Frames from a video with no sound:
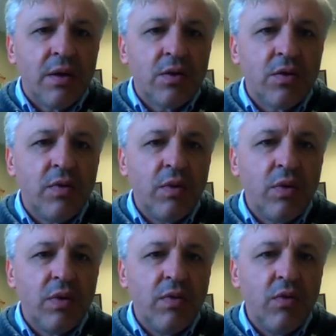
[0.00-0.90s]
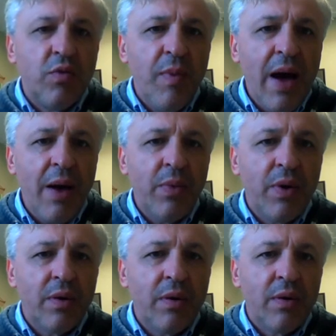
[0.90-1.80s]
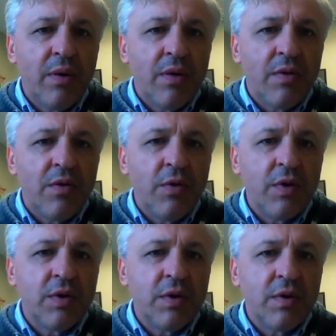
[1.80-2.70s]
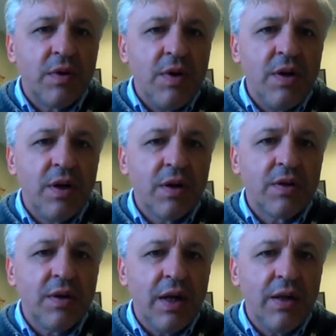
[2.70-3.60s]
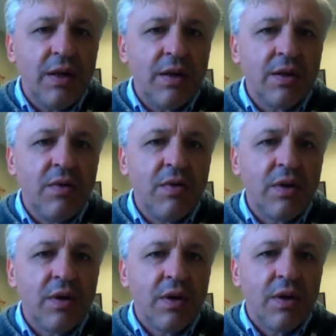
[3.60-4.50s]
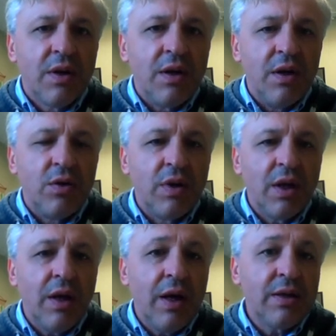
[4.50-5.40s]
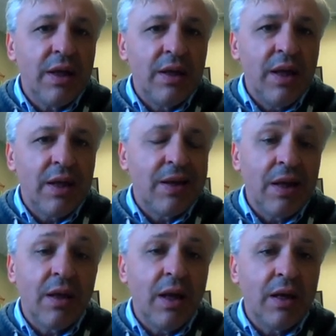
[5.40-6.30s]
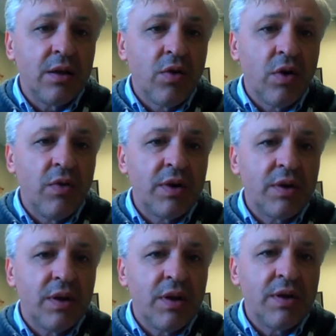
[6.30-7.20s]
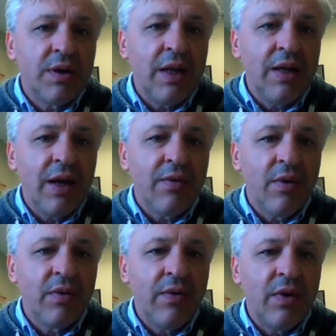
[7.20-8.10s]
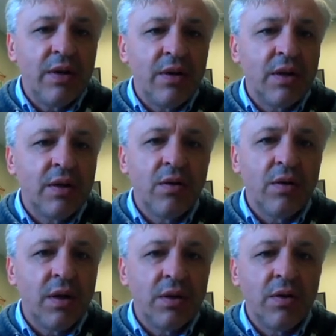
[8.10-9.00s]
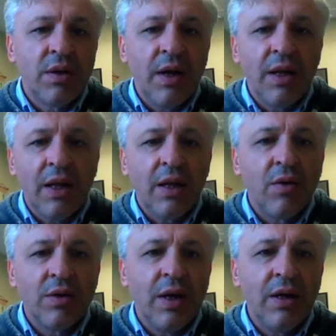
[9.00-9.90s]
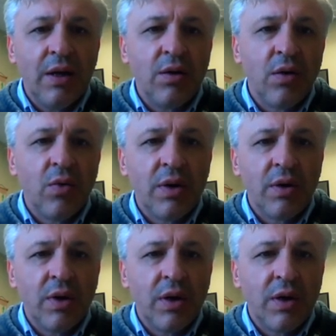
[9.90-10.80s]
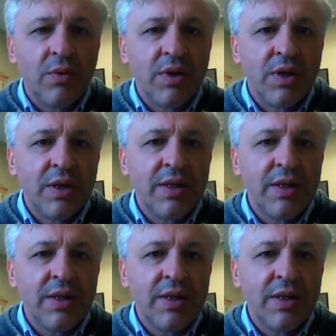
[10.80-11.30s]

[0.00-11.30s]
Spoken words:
So we would map the first index that is given into the class, and that class is always sci-tech for whatever reasons. It's not the right category. So I don't know what it is with this